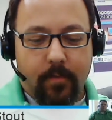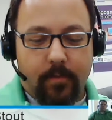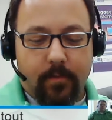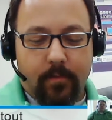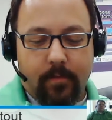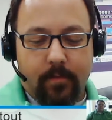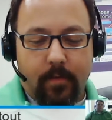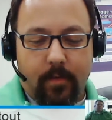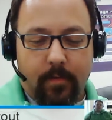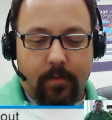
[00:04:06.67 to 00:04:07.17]

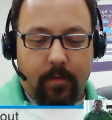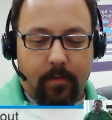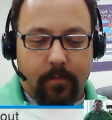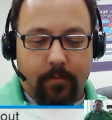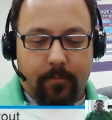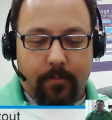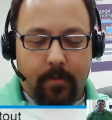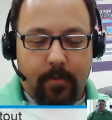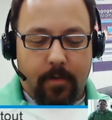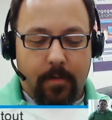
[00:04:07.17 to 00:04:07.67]

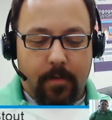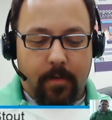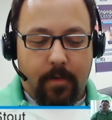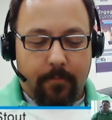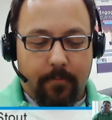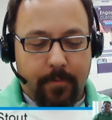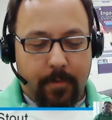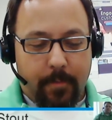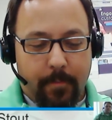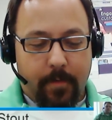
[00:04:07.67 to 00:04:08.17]
it's really,
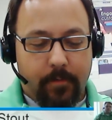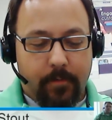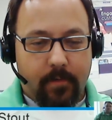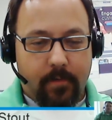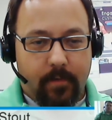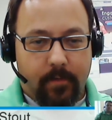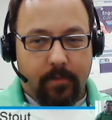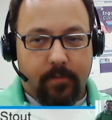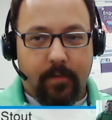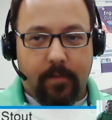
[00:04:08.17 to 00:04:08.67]
it promotes
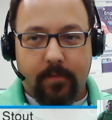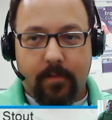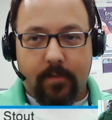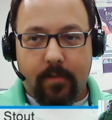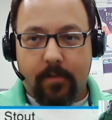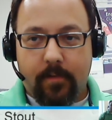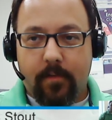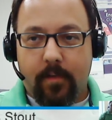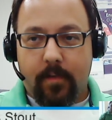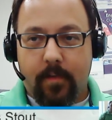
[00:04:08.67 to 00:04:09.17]

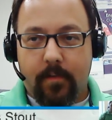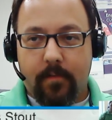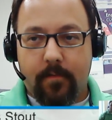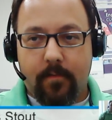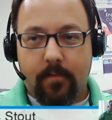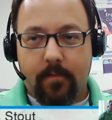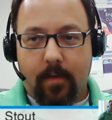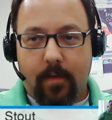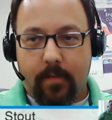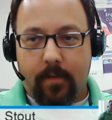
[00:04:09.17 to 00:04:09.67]
consistency,
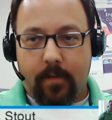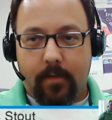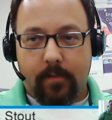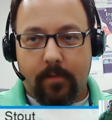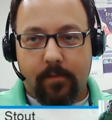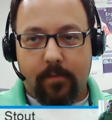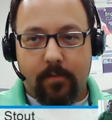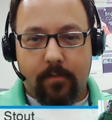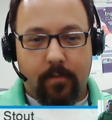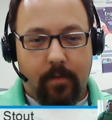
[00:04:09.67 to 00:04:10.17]
I think,
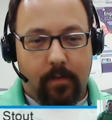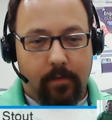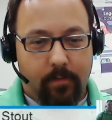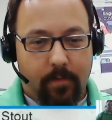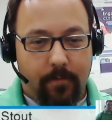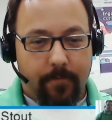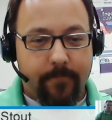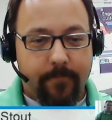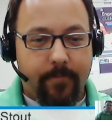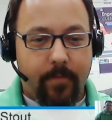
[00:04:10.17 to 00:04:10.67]
is
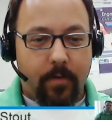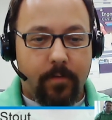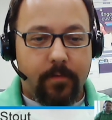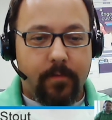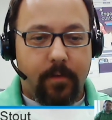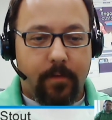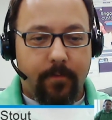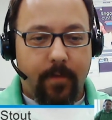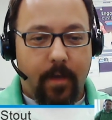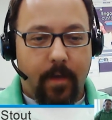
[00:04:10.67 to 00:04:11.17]
the
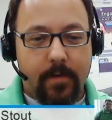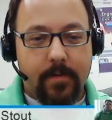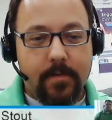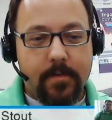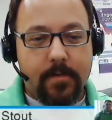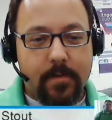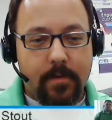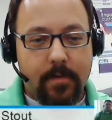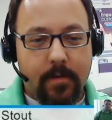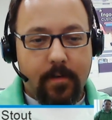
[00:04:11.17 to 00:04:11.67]
first
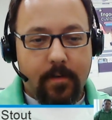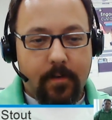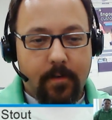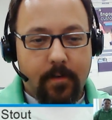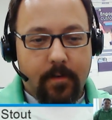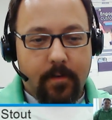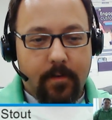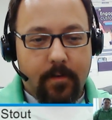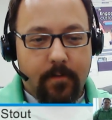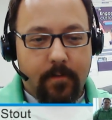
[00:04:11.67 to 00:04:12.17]
advantage
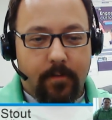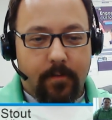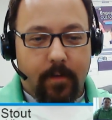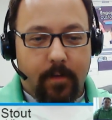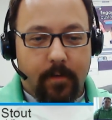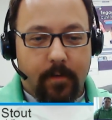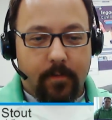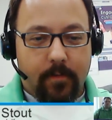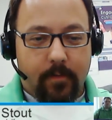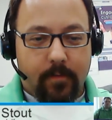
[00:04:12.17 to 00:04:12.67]
that you
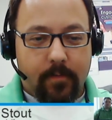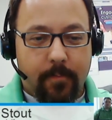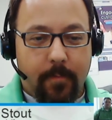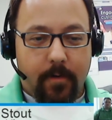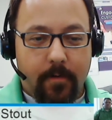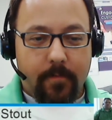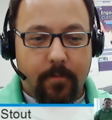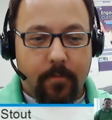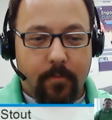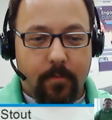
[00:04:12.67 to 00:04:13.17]
get to a
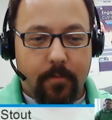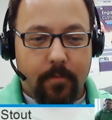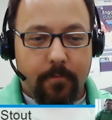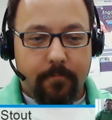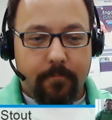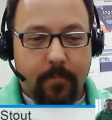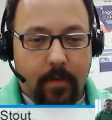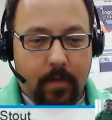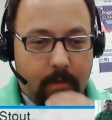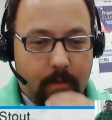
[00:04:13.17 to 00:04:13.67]
smart form.
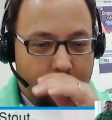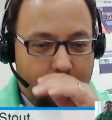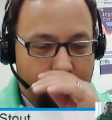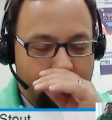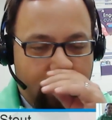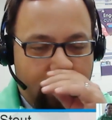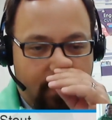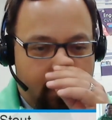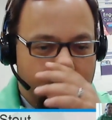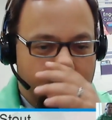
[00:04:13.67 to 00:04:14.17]

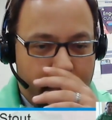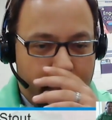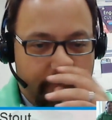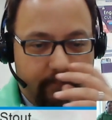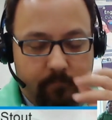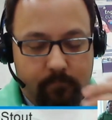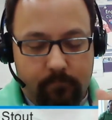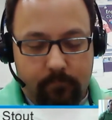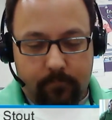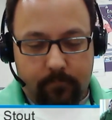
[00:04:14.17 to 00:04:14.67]

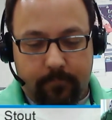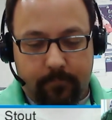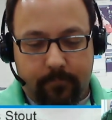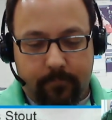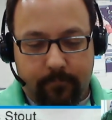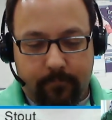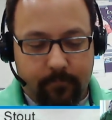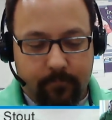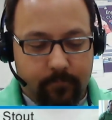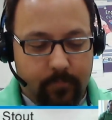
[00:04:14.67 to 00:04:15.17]

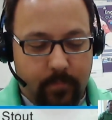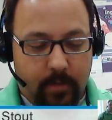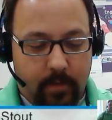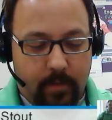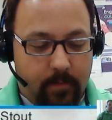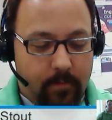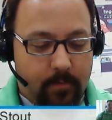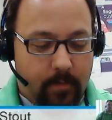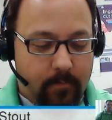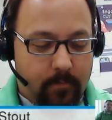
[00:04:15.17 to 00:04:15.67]

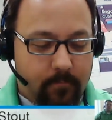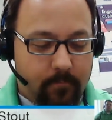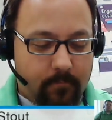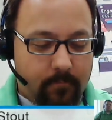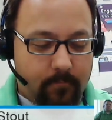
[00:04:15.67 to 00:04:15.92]
That